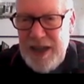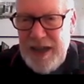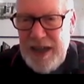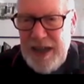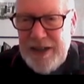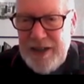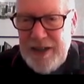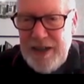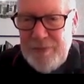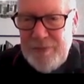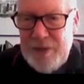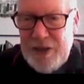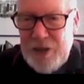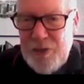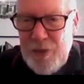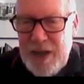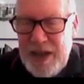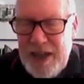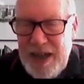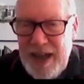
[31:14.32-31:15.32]
in
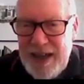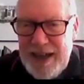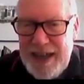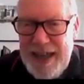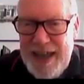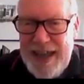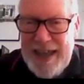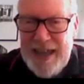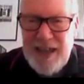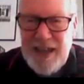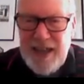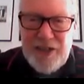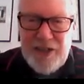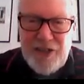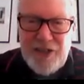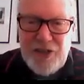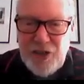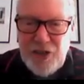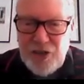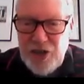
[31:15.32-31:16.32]
between Calais
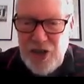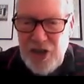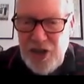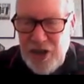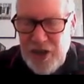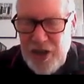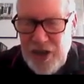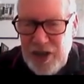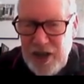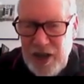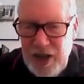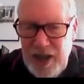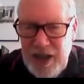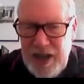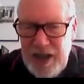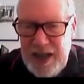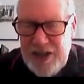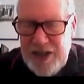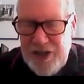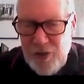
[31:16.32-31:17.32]
and Dunkirk,
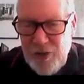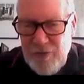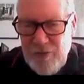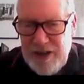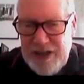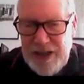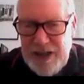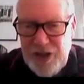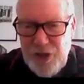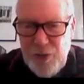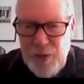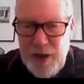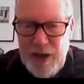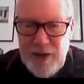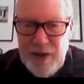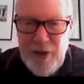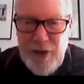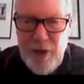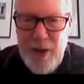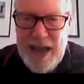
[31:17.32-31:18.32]
it's already
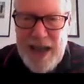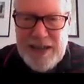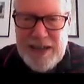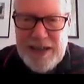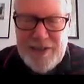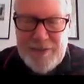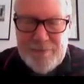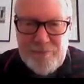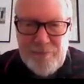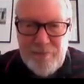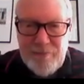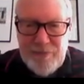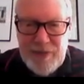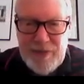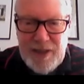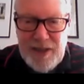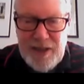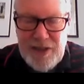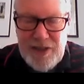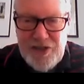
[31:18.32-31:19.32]
12:08.
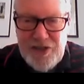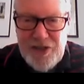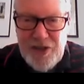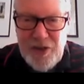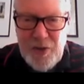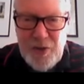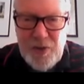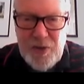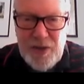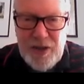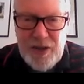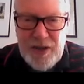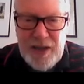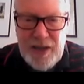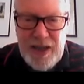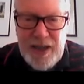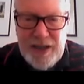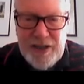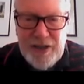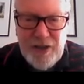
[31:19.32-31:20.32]
So
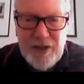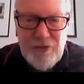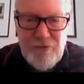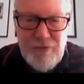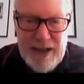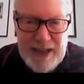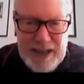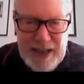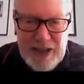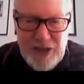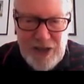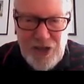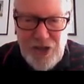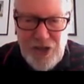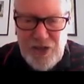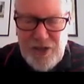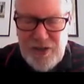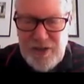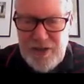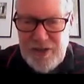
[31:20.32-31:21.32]
in
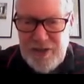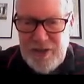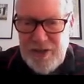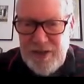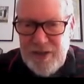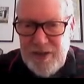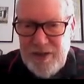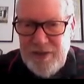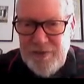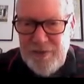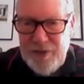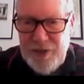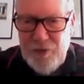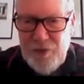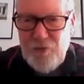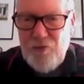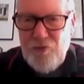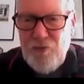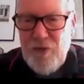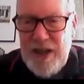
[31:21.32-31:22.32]
Greenwich, for the
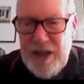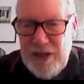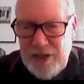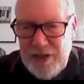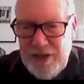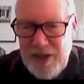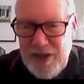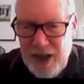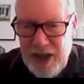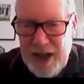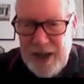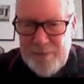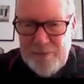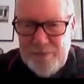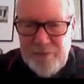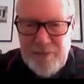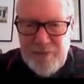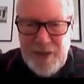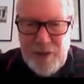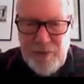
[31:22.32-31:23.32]
real
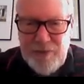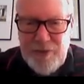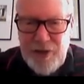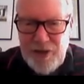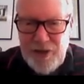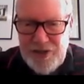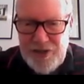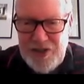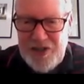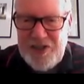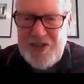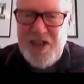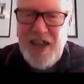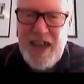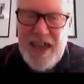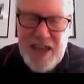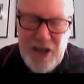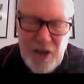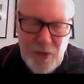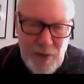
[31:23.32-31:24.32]
time, we've got to
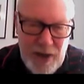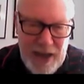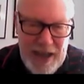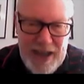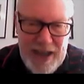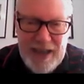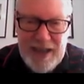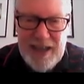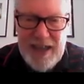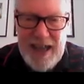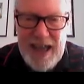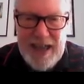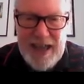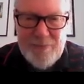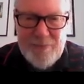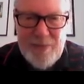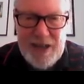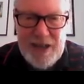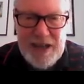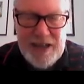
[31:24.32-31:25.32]
take away
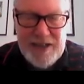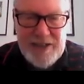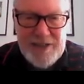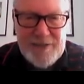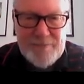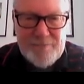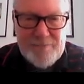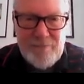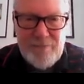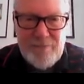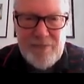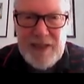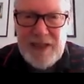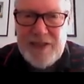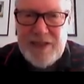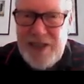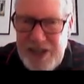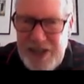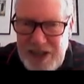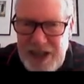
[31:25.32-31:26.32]
8 minutes.
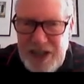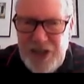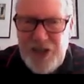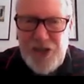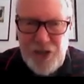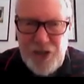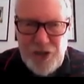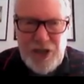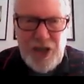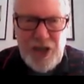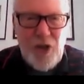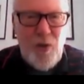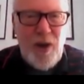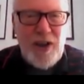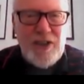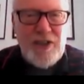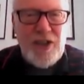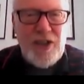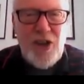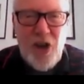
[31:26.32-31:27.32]
This needs studying
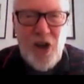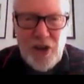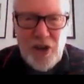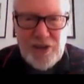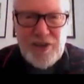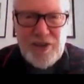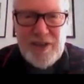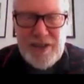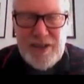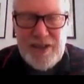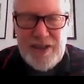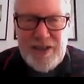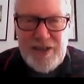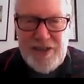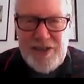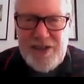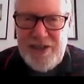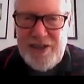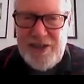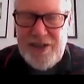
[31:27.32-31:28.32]
quite a lot.
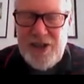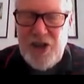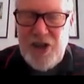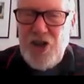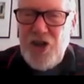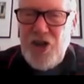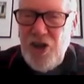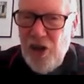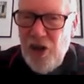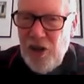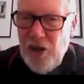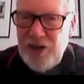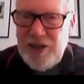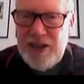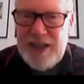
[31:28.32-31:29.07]
This is not